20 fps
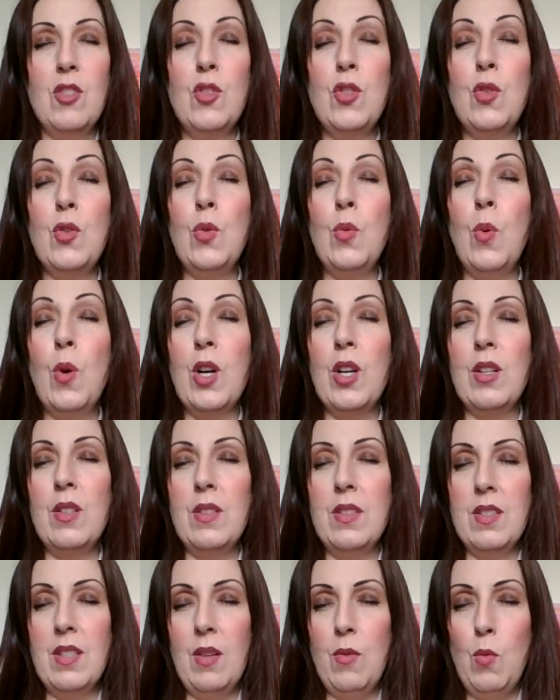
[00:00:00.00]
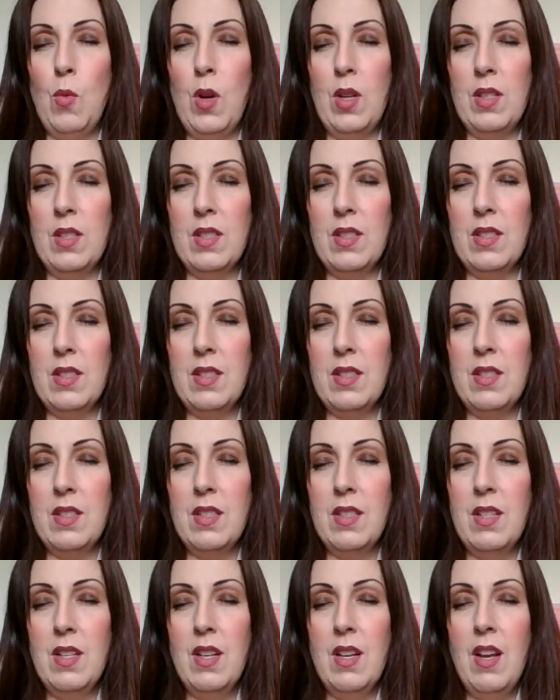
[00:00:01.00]
two worlds at once,
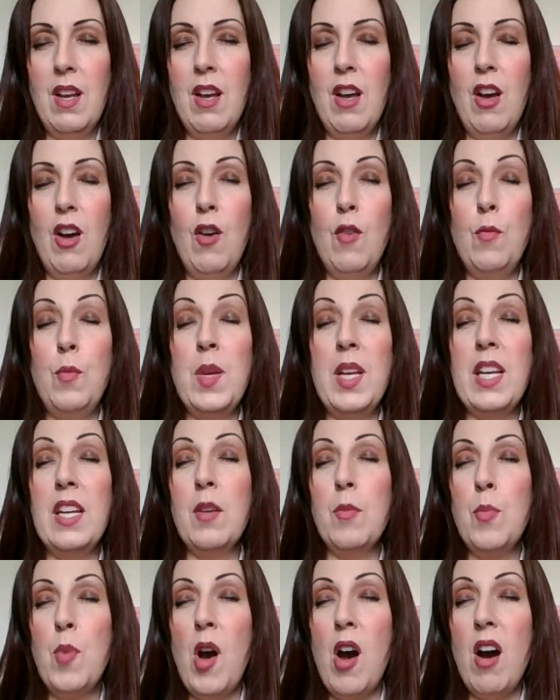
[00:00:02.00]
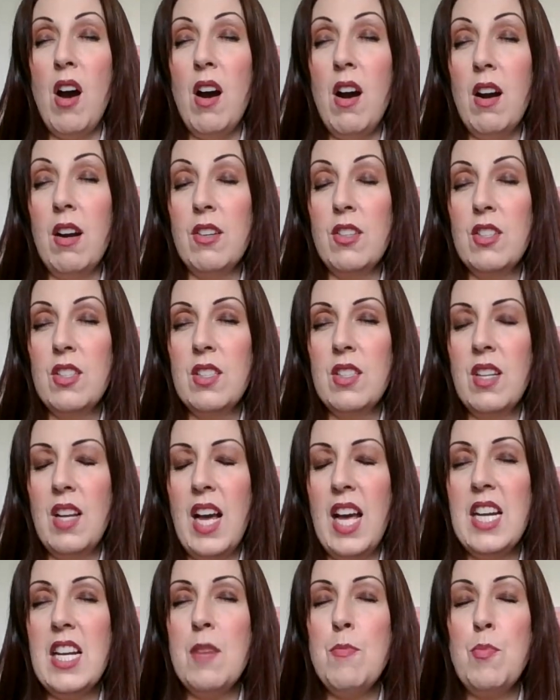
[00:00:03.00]
of being a part,
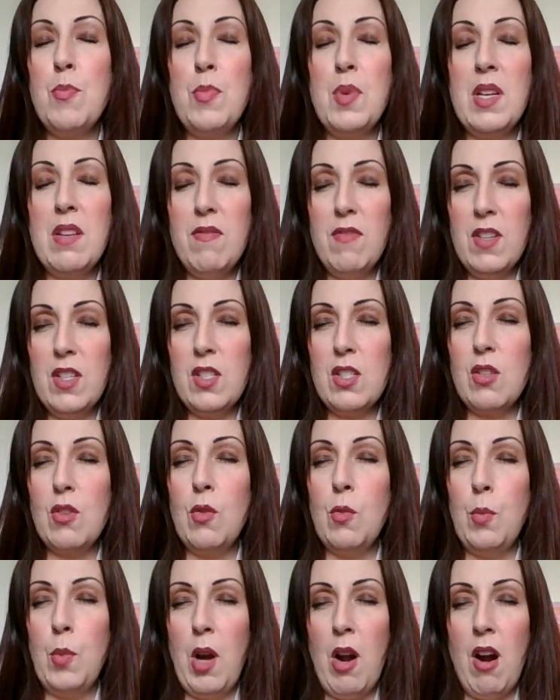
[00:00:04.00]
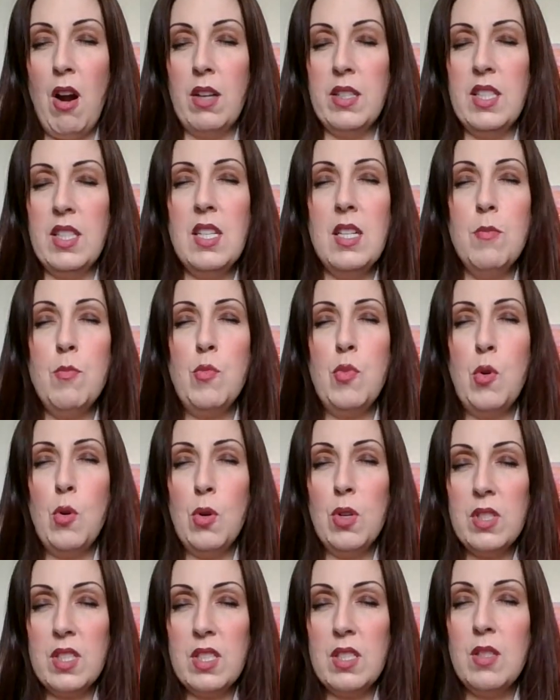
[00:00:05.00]
and a pivotal part, an
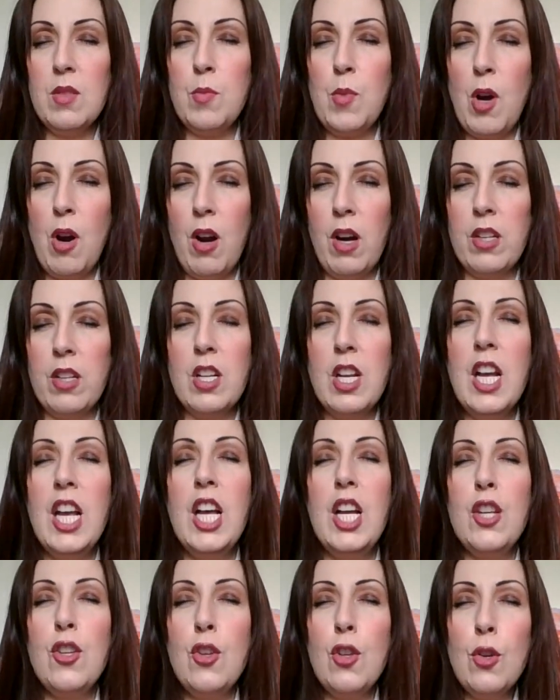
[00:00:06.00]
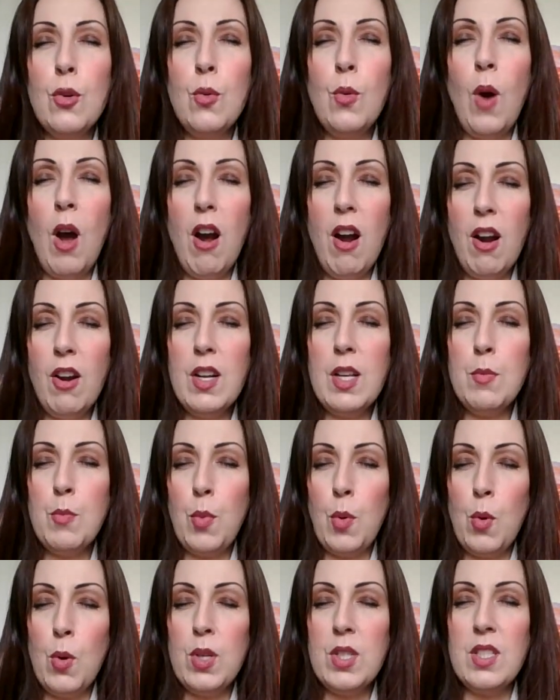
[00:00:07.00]
important part. You are
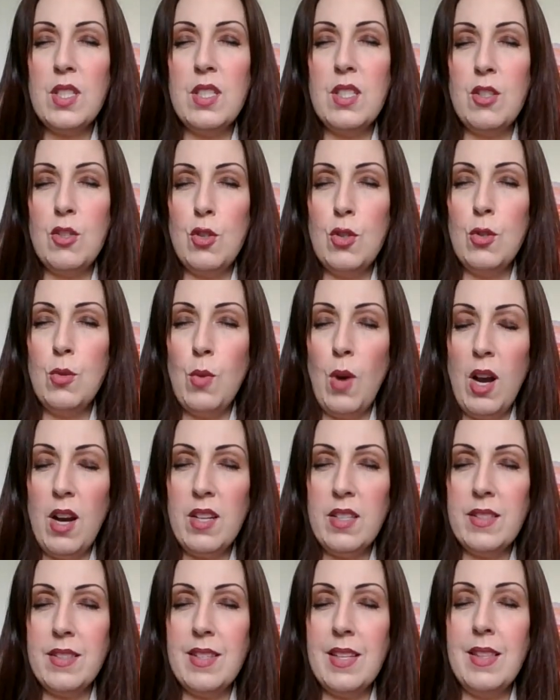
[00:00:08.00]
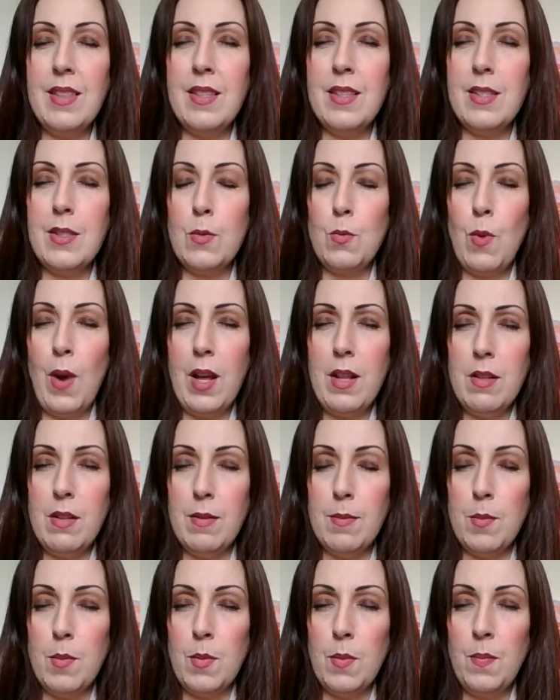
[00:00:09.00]
important to us in this
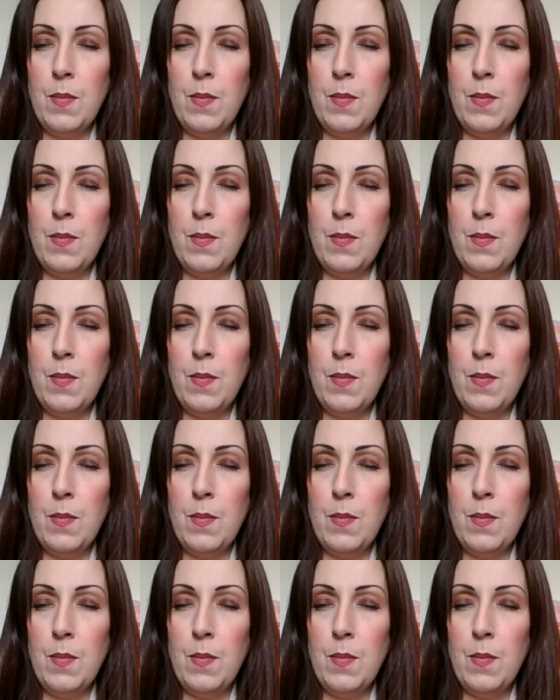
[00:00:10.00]
realm.